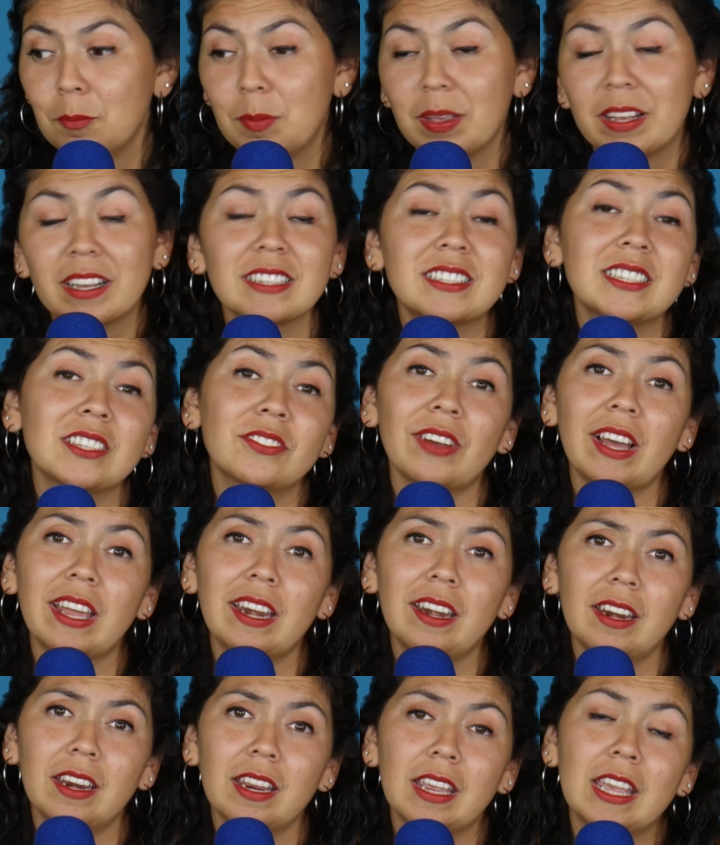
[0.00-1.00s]
Because he's
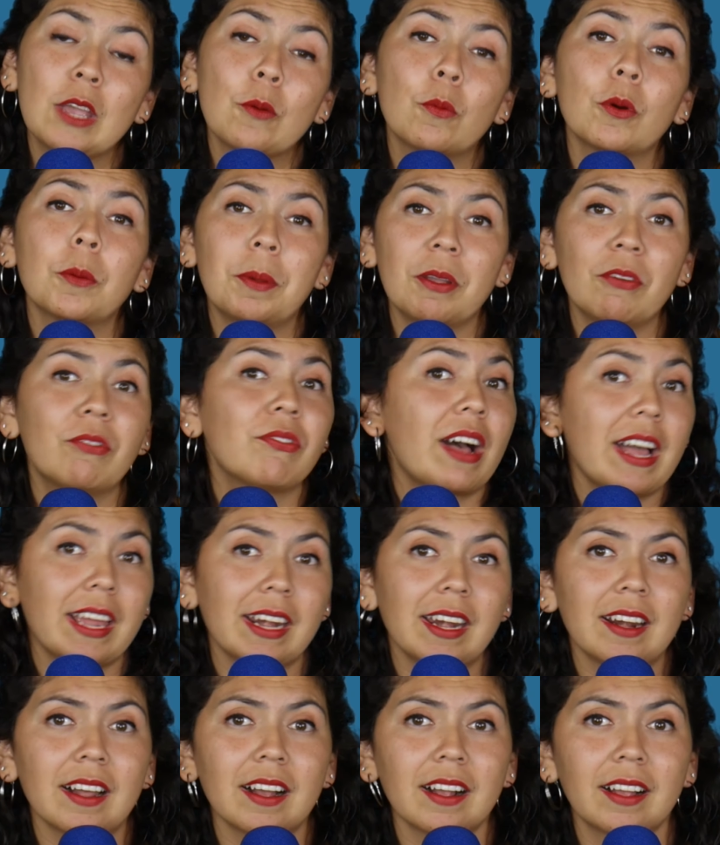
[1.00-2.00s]
fighting, he would be
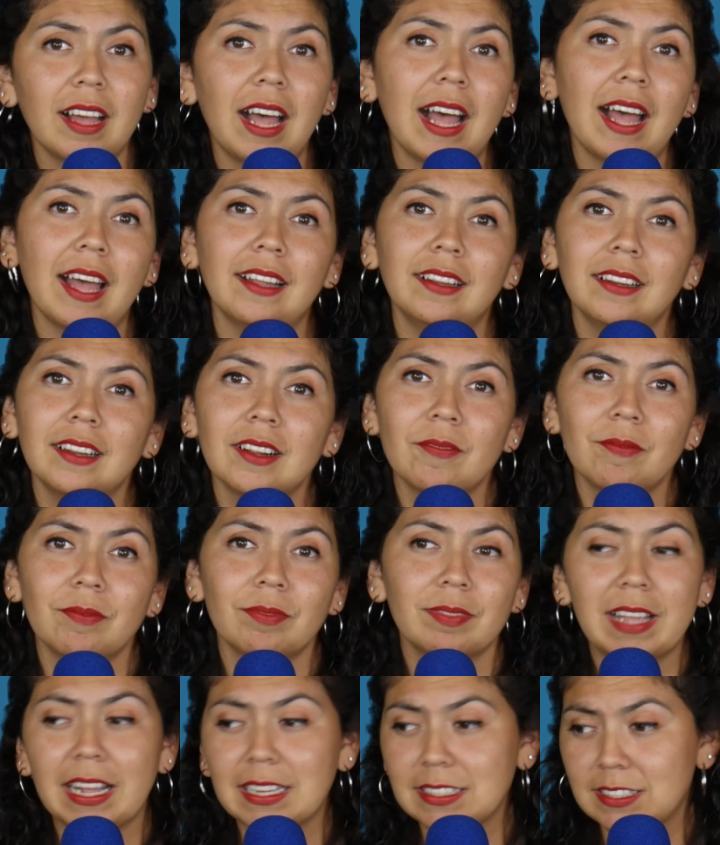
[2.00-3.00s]
fighting a guy
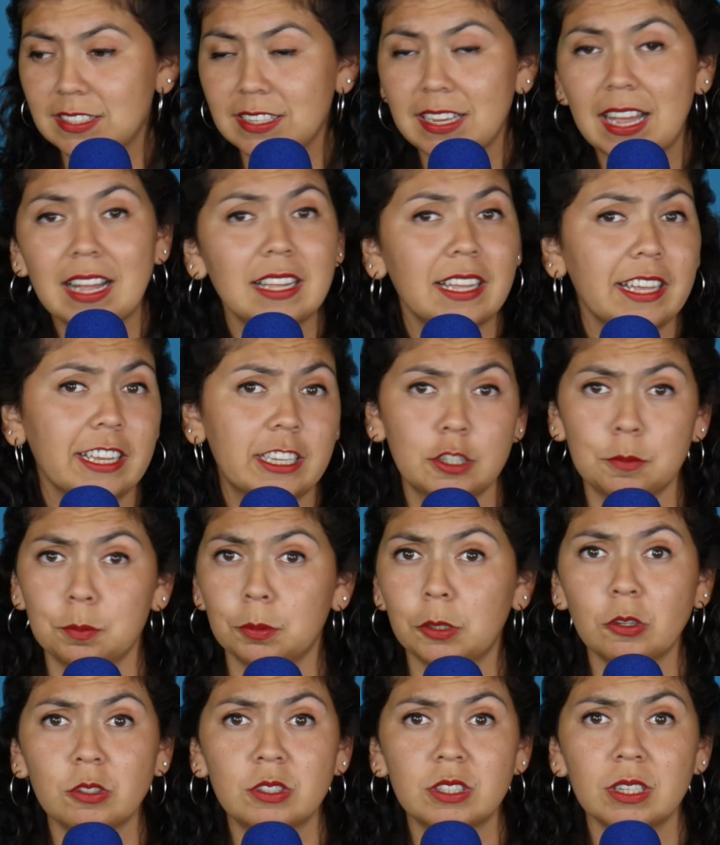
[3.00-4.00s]
that's
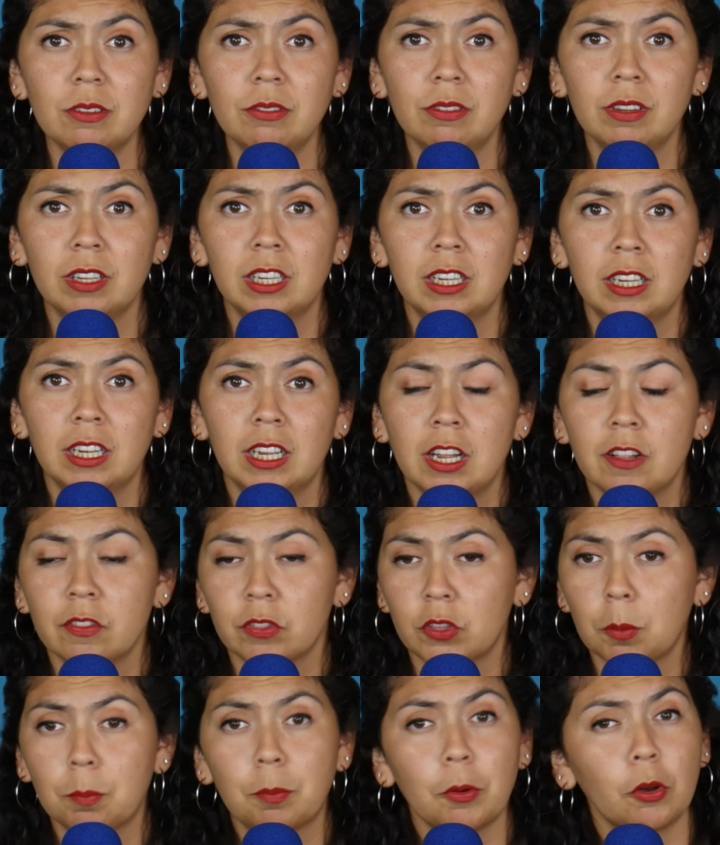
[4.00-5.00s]
explosive
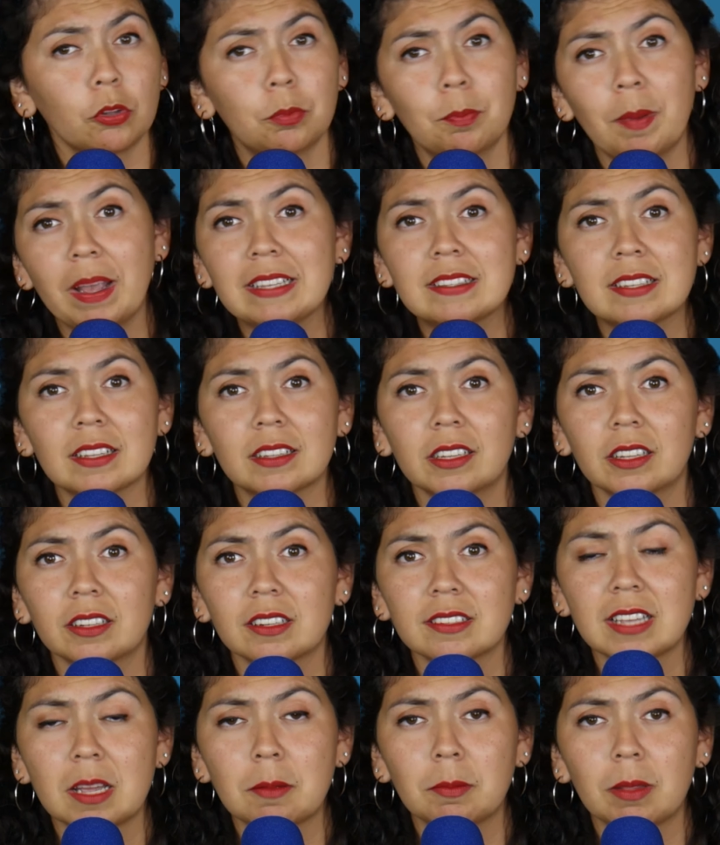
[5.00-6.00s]
they're both basically on
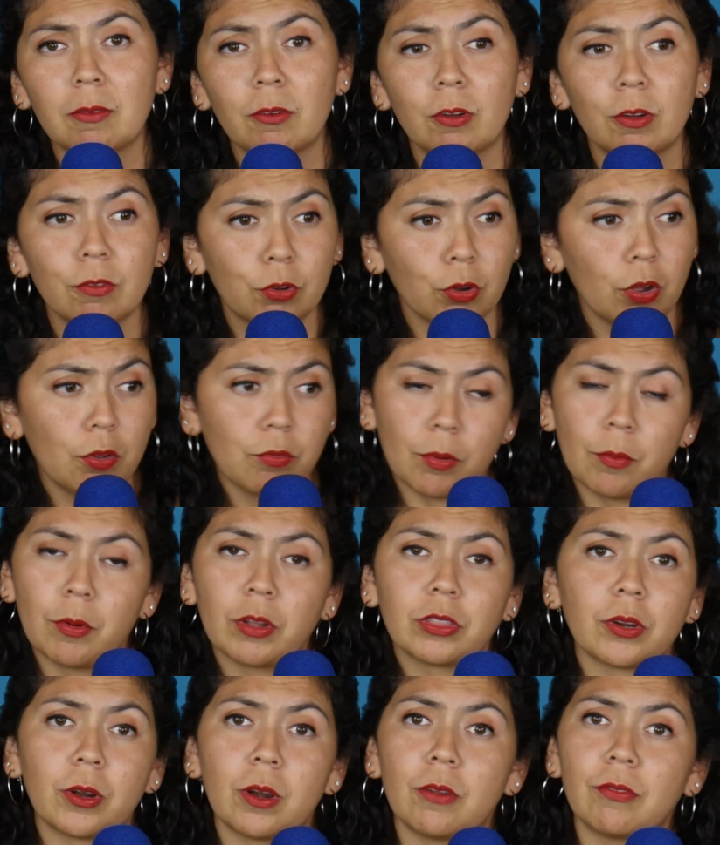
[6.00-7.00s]
the same level of going from
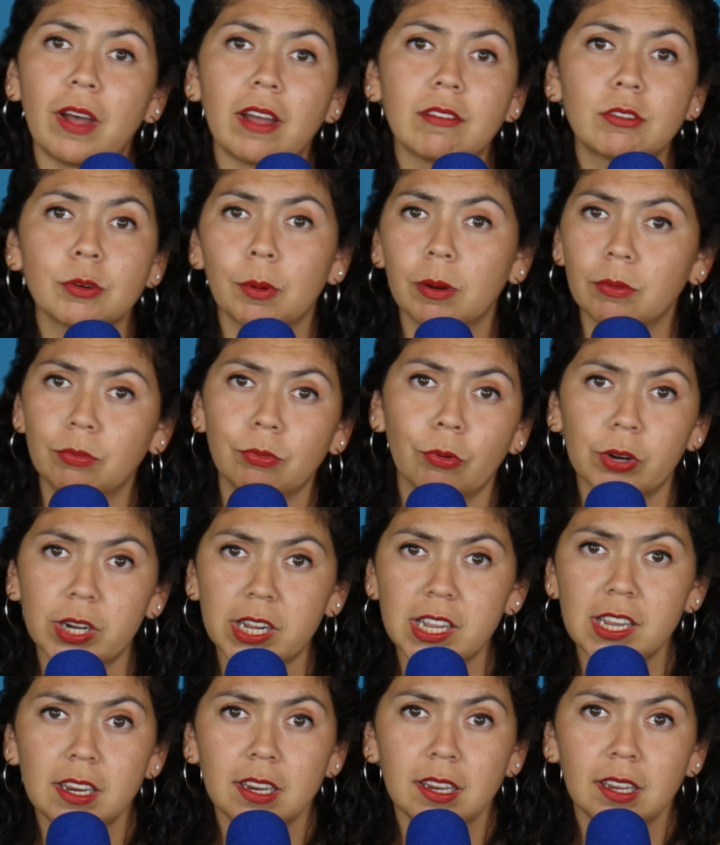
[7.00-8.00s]
135 to
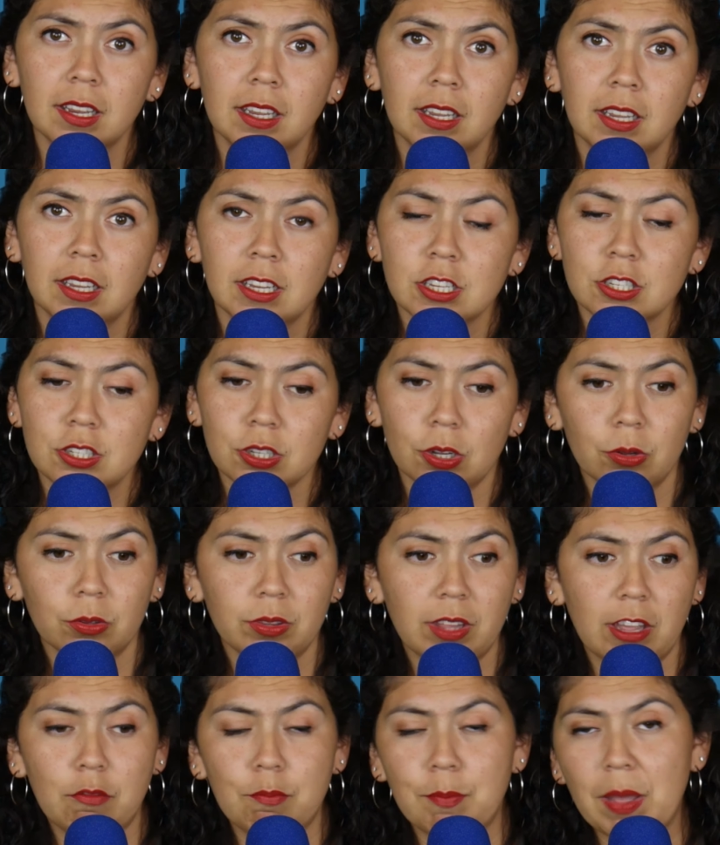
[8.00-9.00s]
140. So
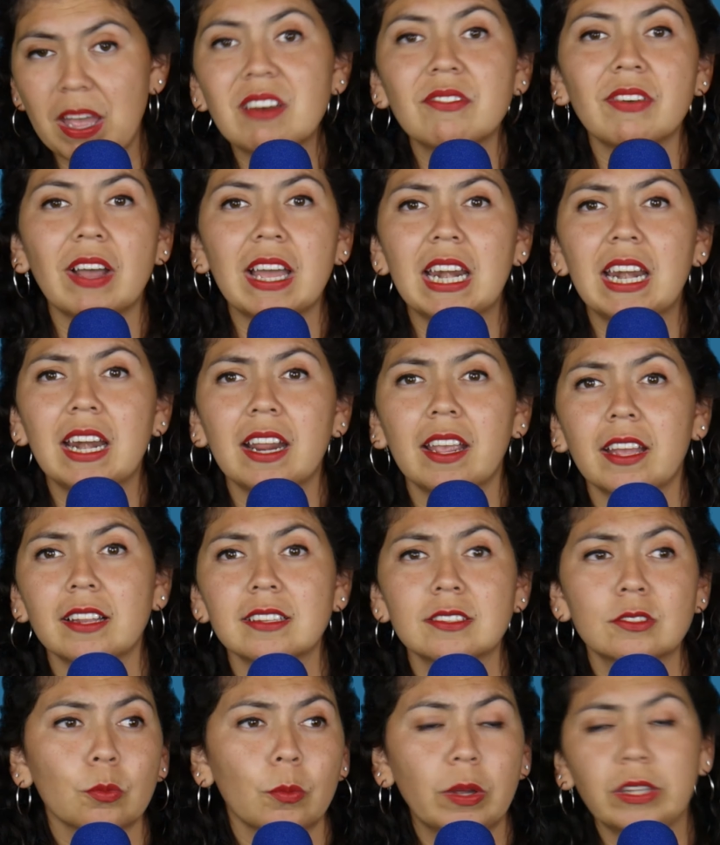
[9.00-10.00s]
they've been fighting
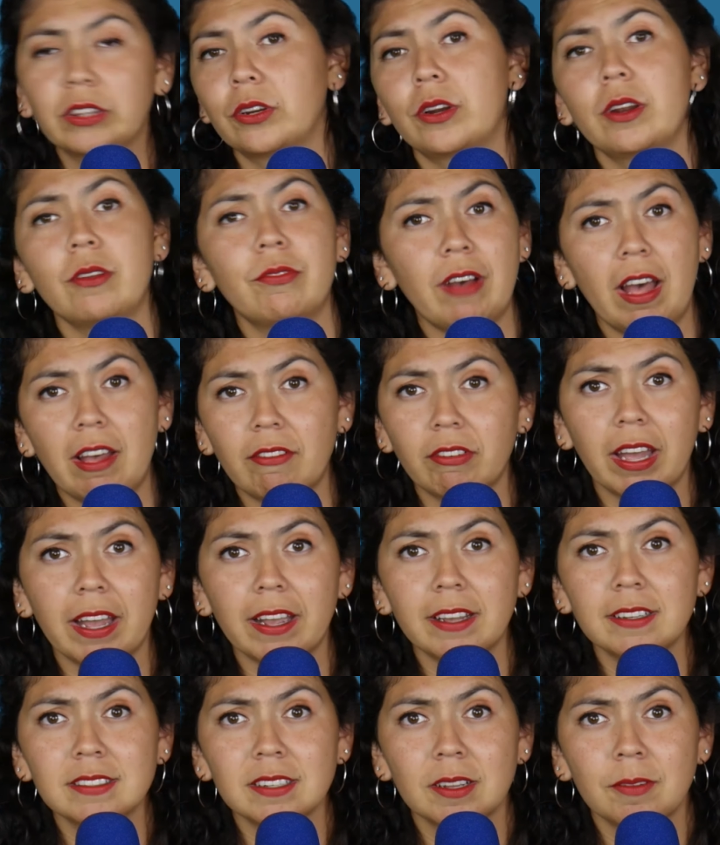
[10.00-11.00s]
against 135
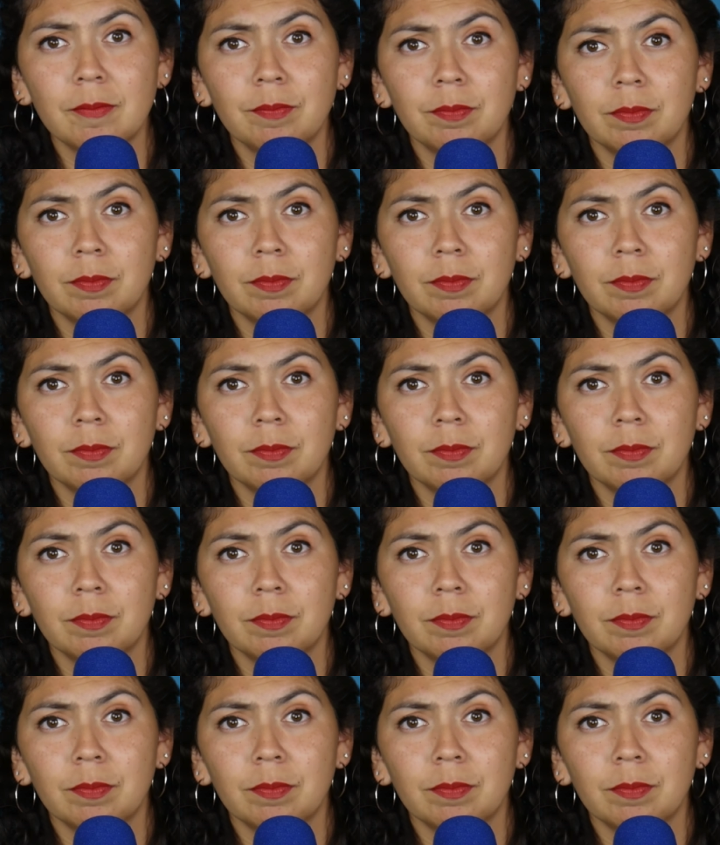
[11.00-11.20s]
guys.